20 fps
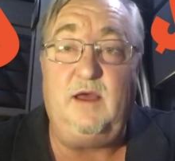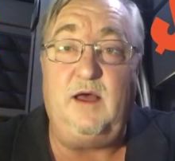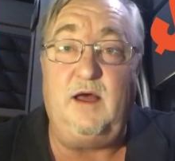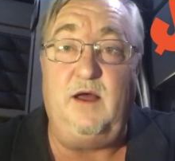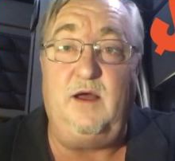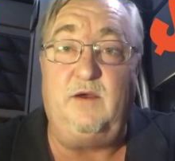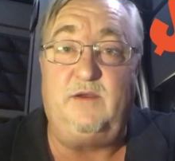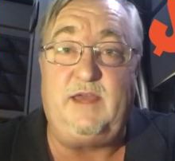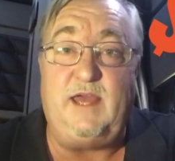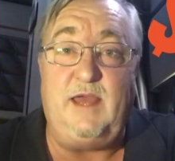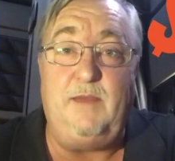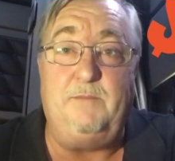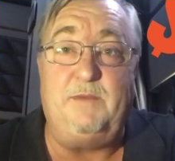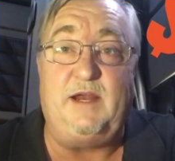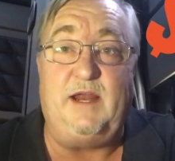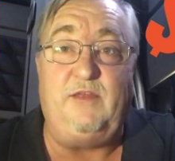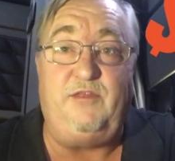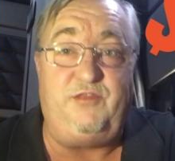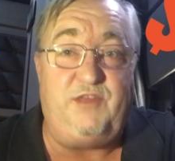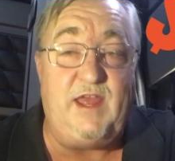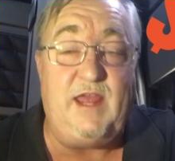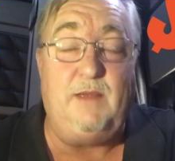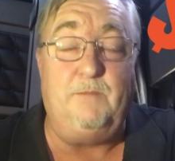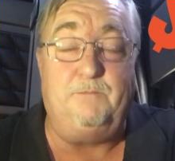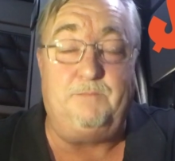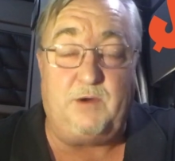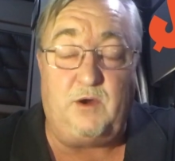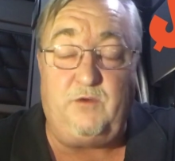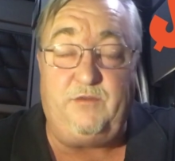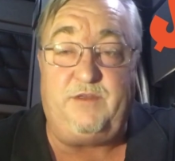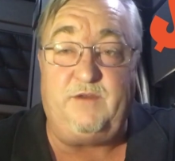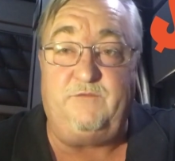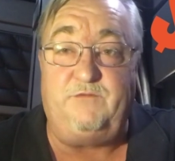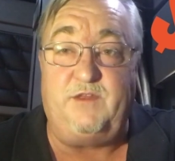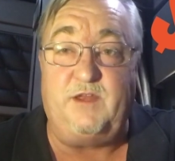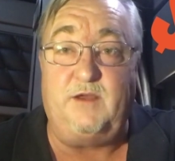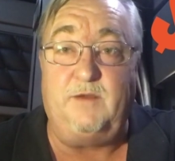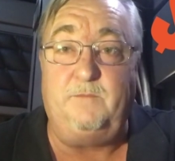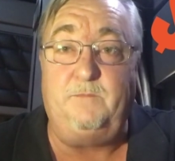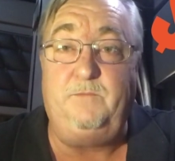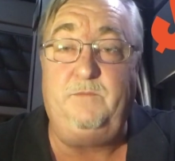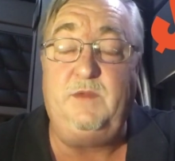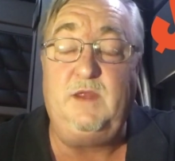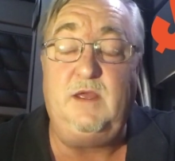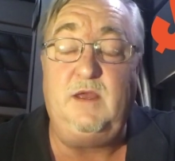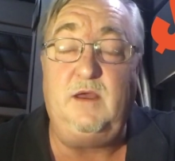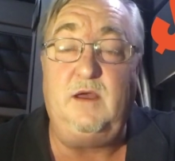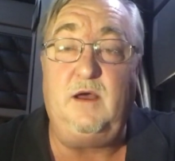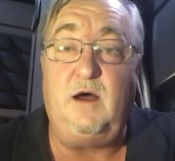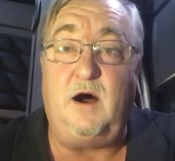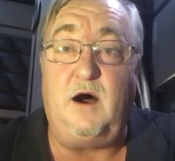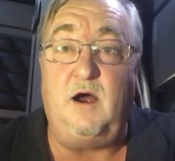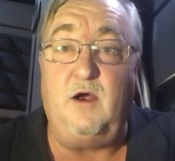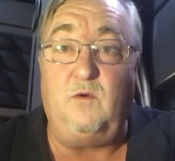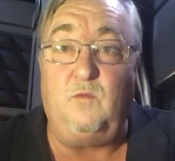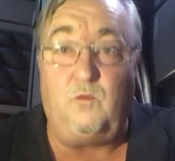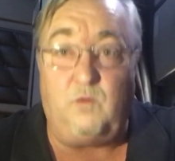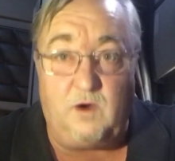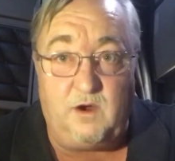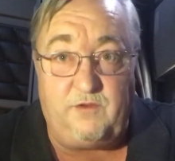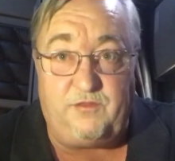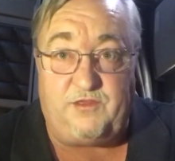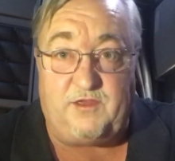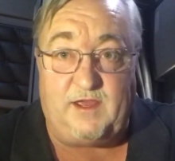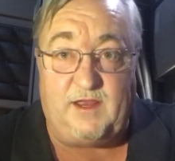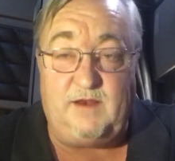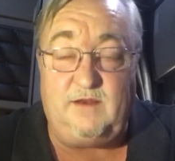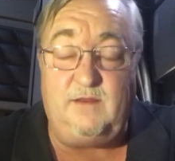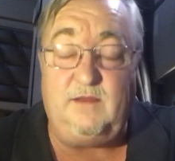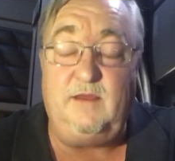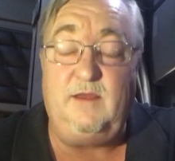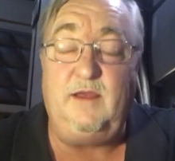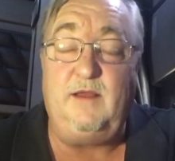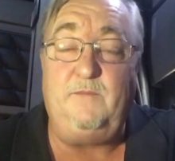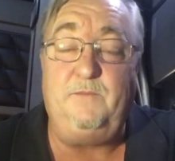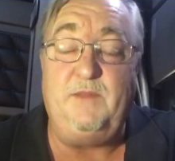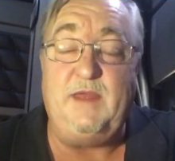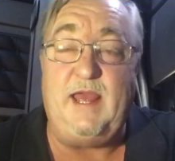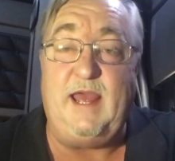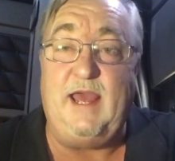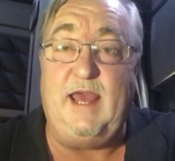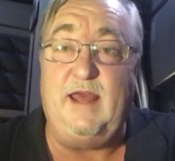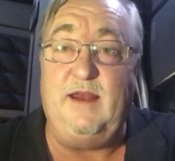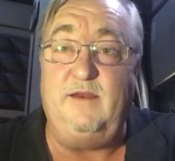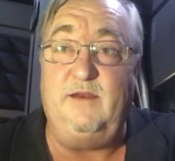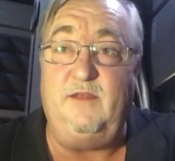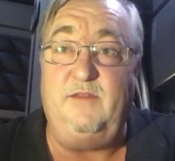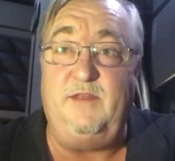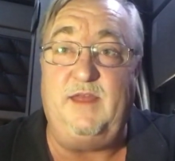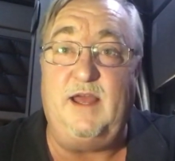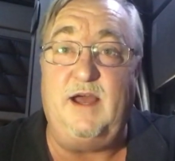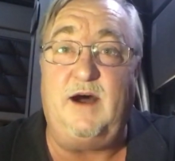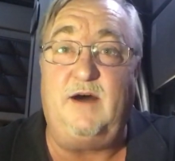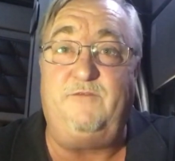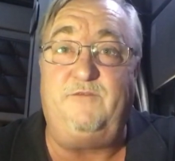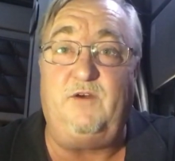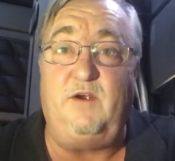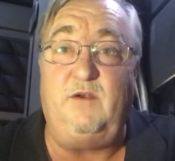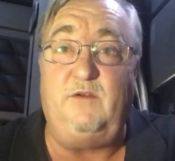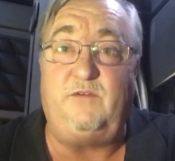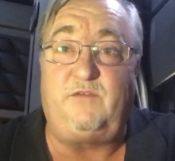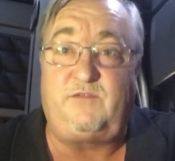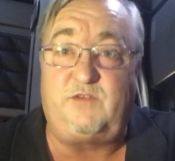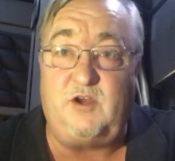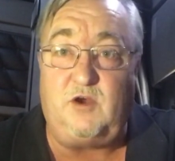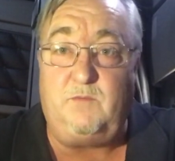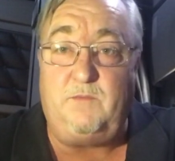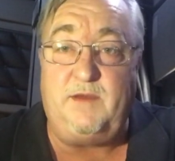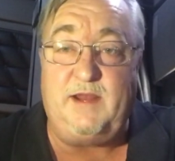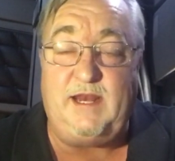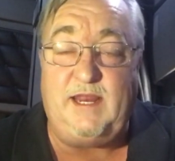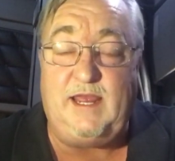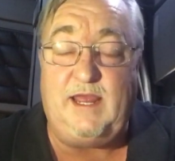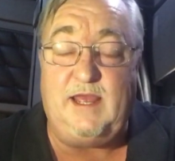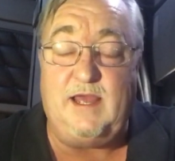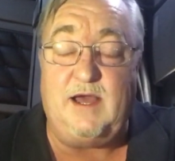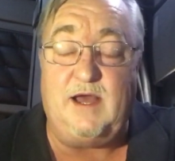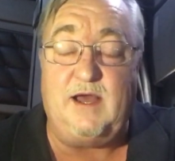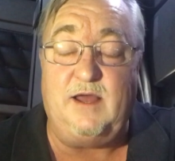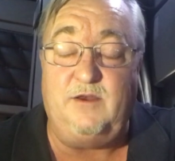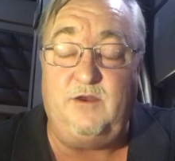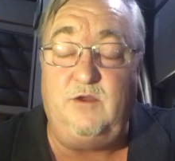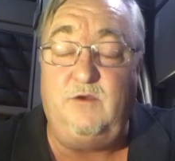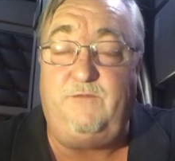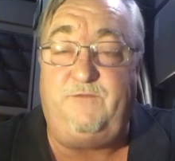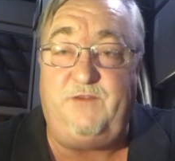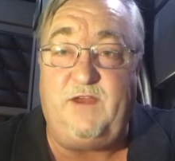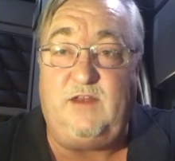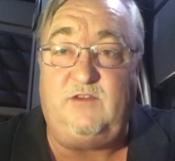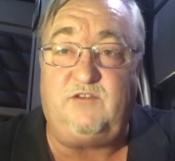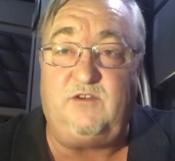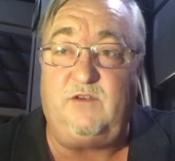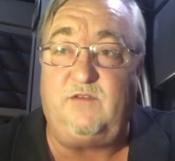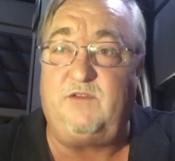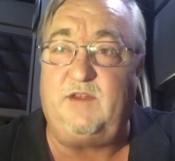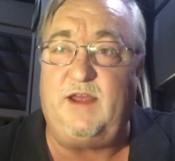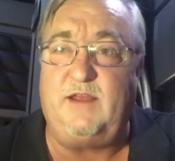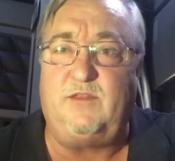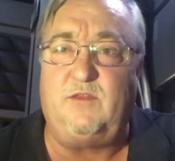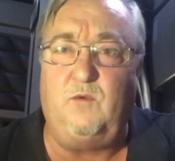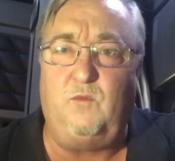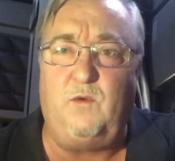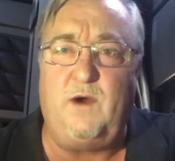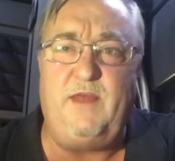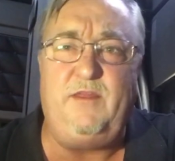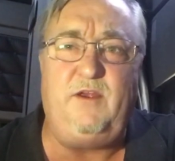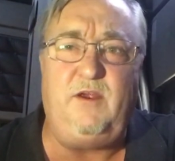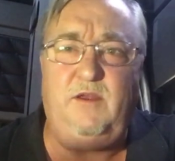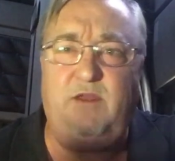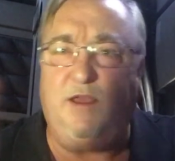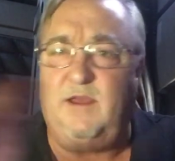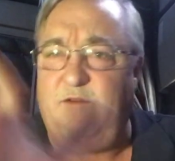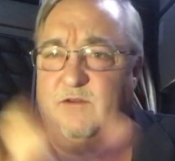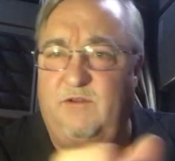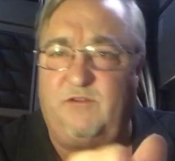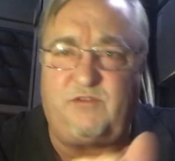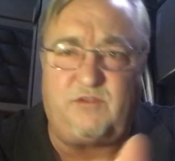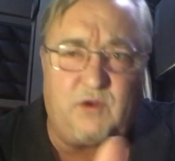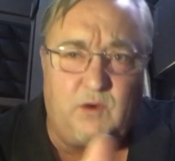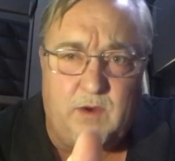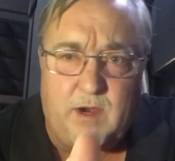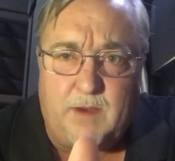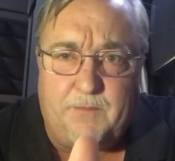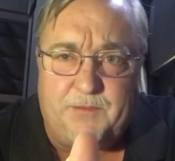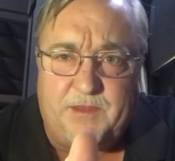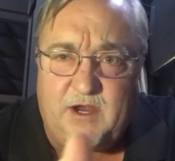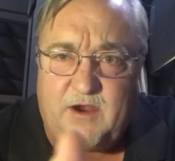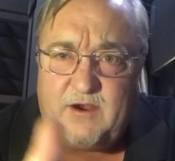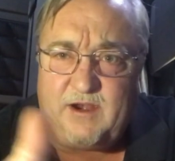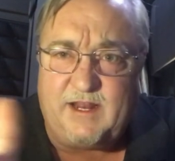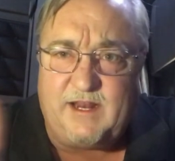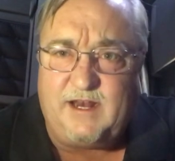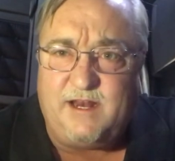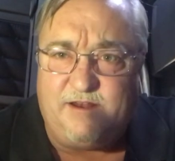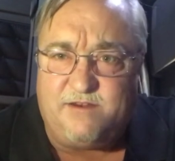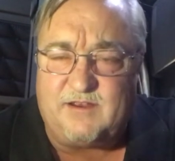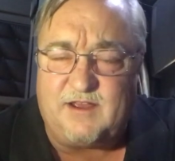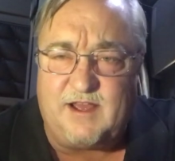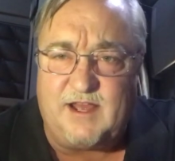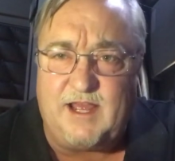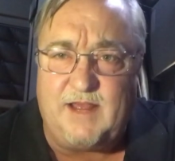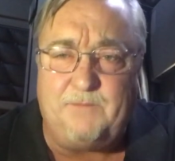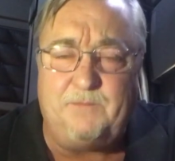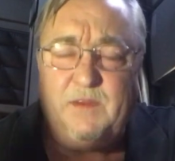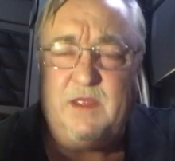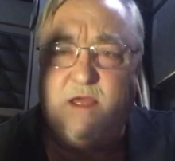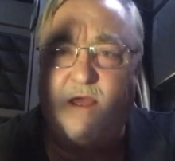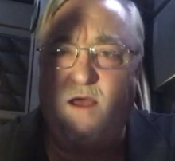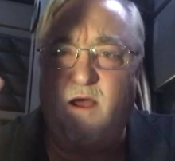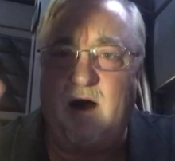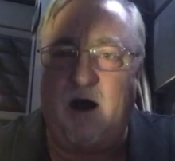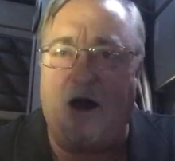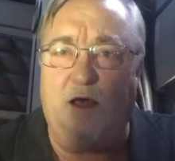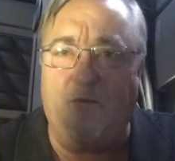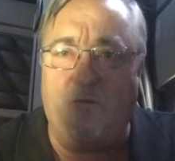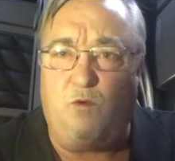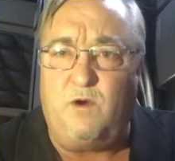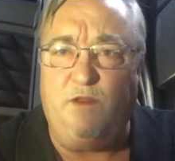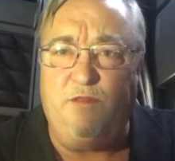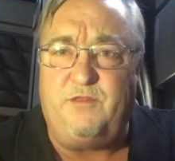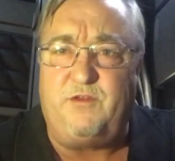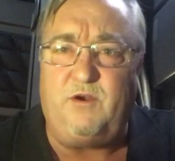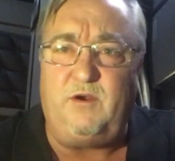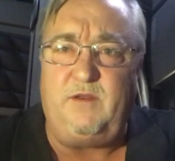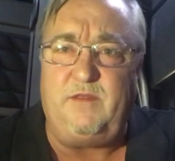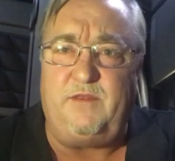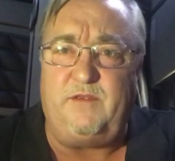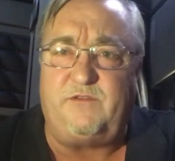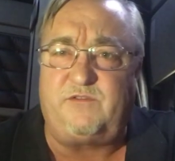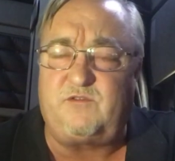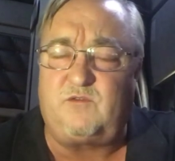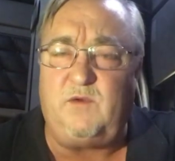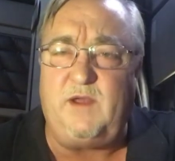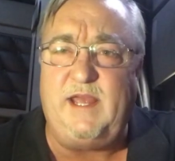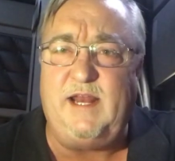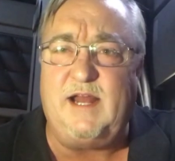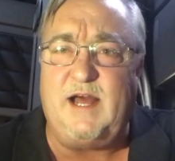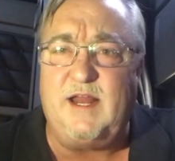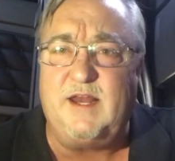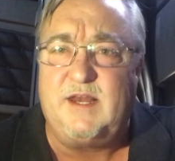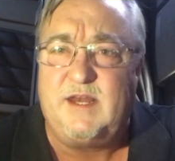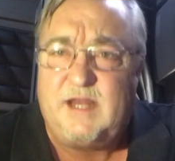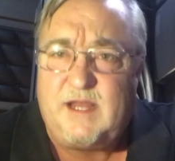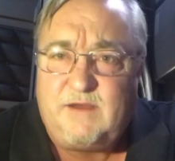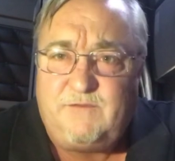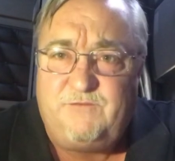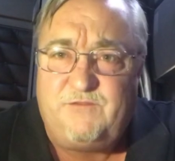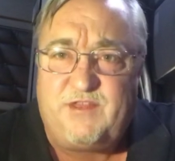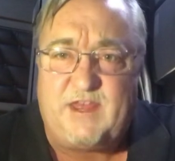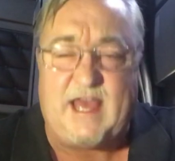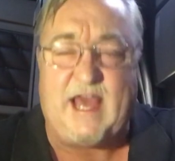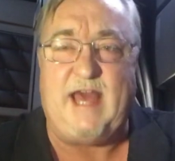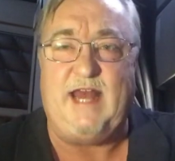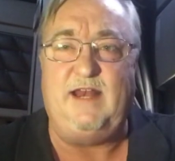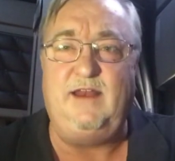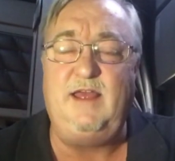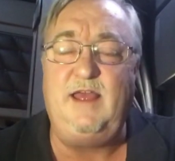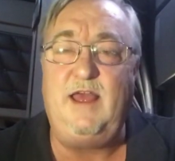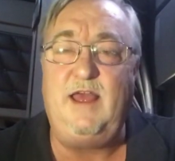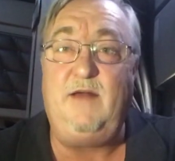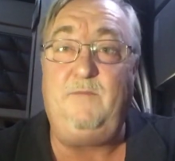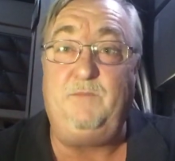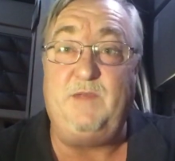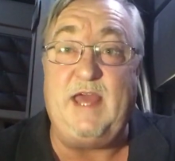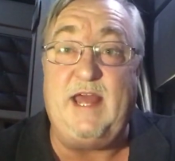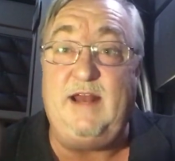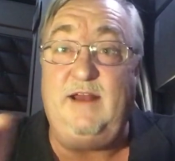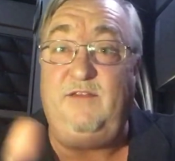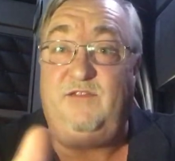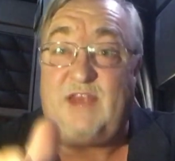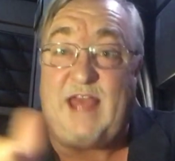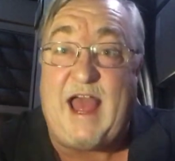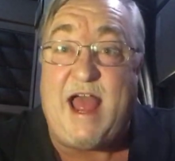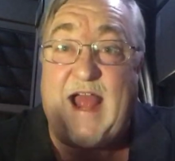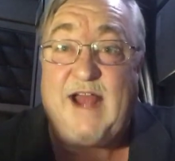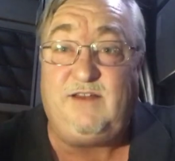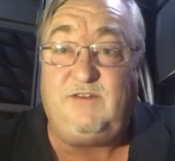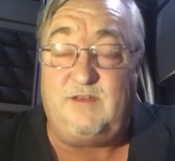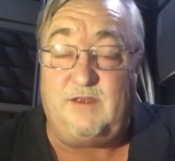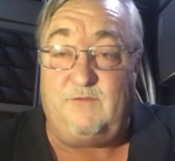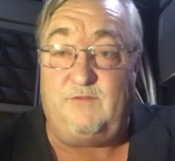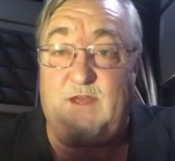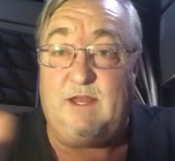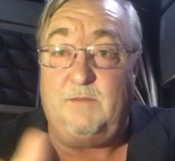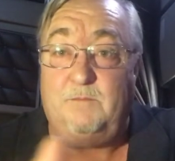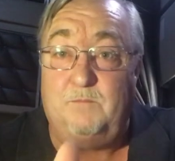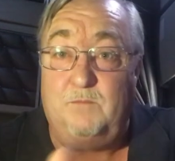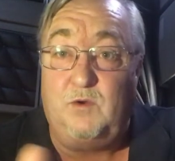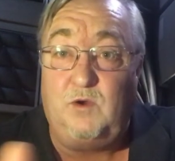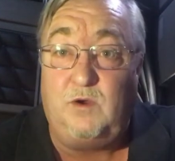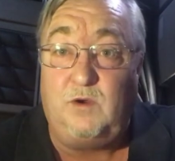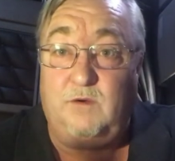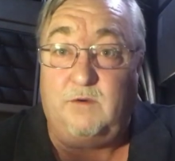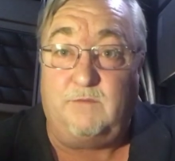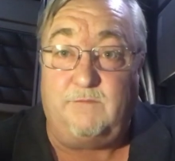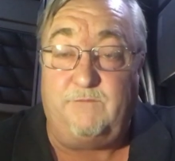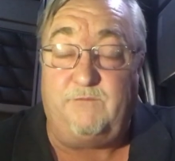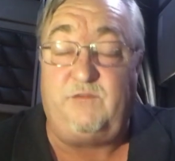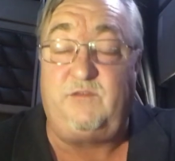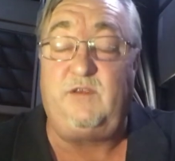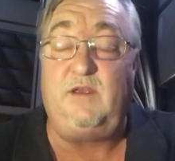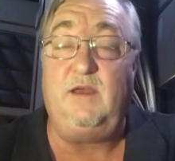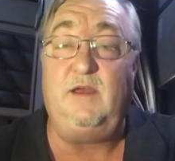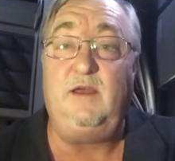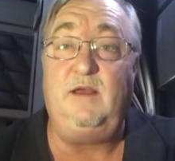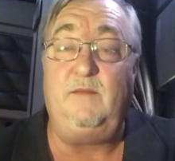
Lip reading: Okay, but I think both of them are worth it, and they offer so many new features, like the weather you can just throw up there at any time on one third of the screen. I love that, and it's active. It moves.